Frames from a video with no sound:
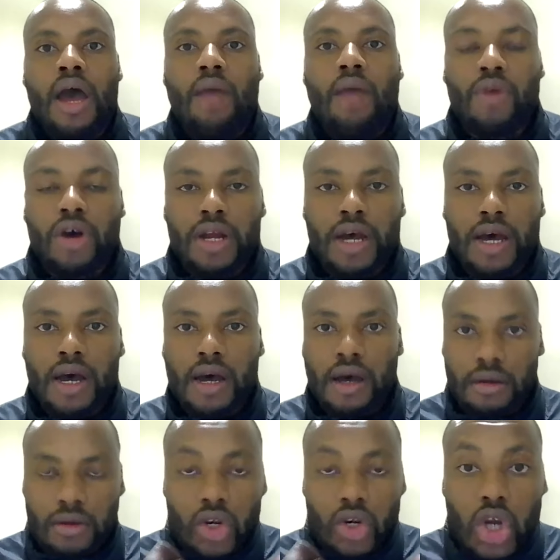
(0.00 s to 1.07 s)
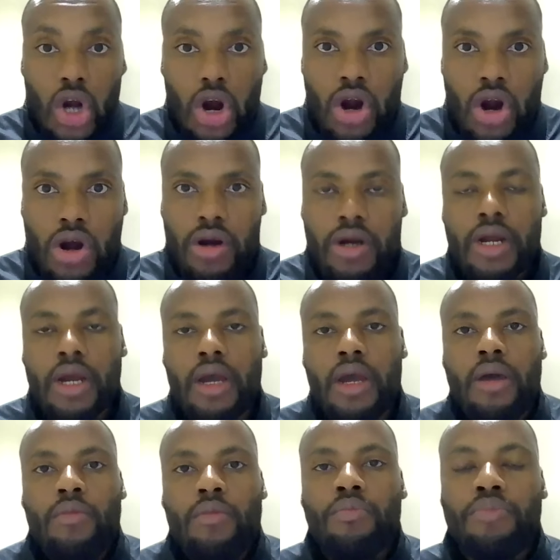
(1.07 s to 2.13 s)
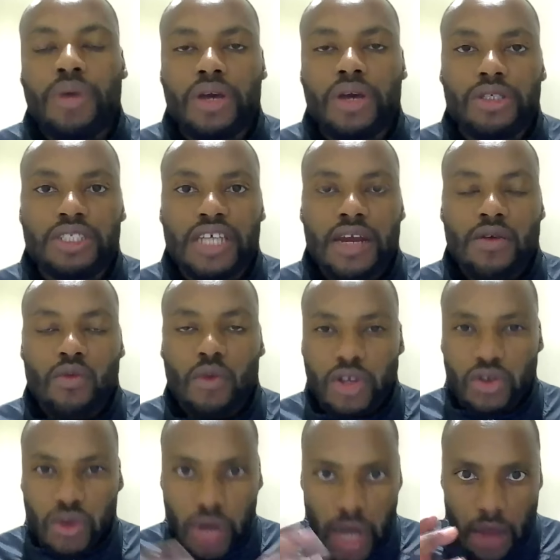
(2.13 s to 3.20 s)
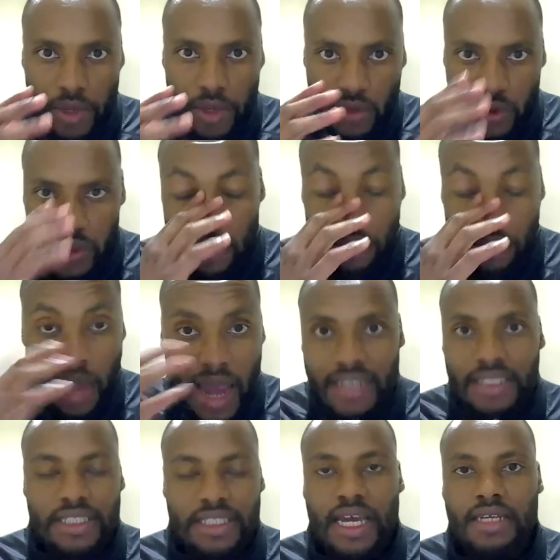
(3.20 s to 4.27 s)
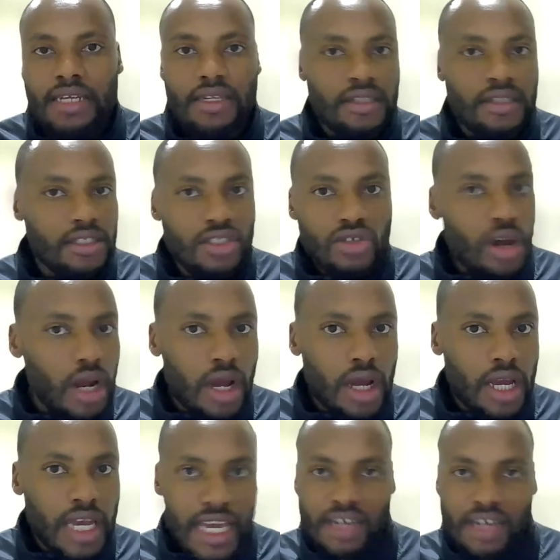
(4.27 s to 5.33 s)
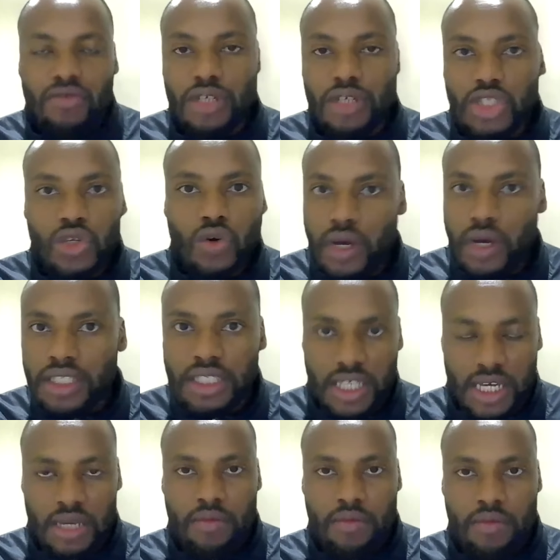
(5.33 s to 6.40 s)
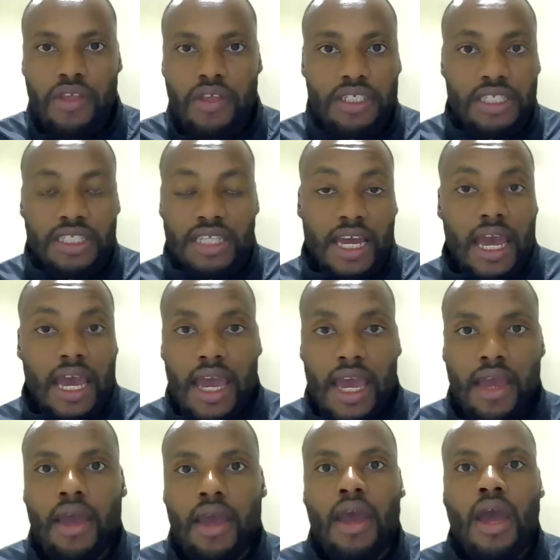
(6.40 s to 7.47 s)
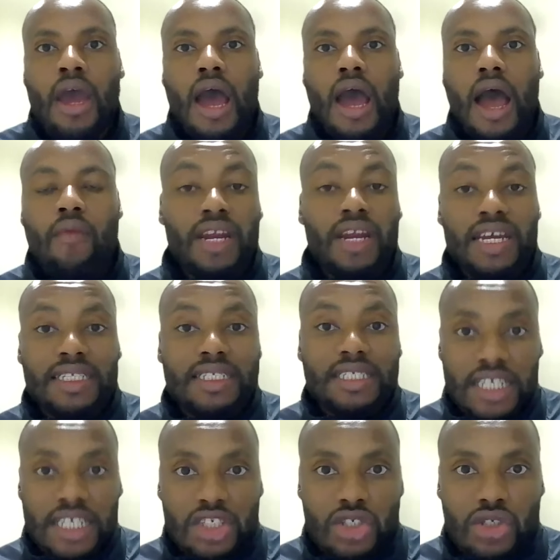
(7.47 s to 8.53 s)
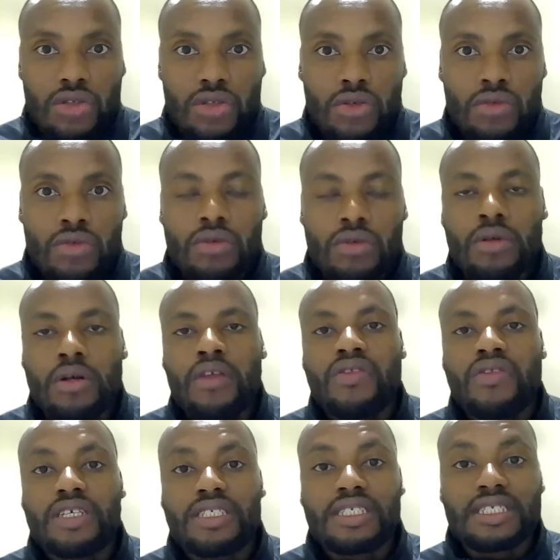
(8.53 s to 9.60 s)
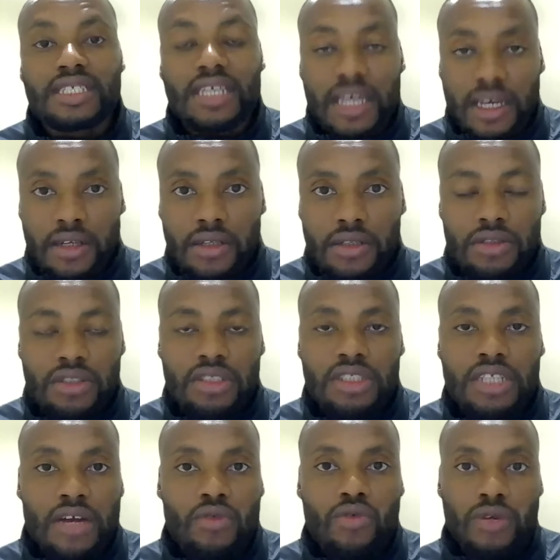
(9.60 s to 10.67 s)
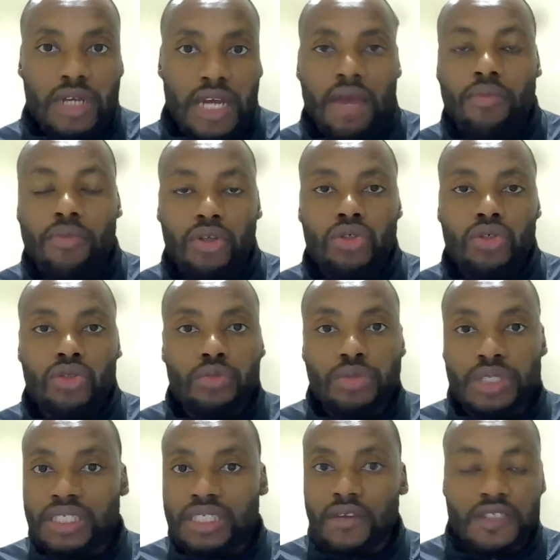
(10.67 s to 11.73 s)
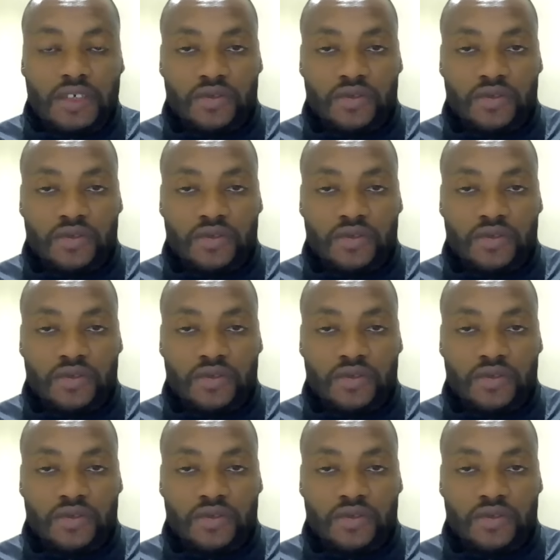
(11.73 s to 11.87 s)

I'm gonna learn. Because then when you come in with that mindset, this is not a get rich quick scheme. This is like, hey, I'm gonna teach you the skills that will enable you to be self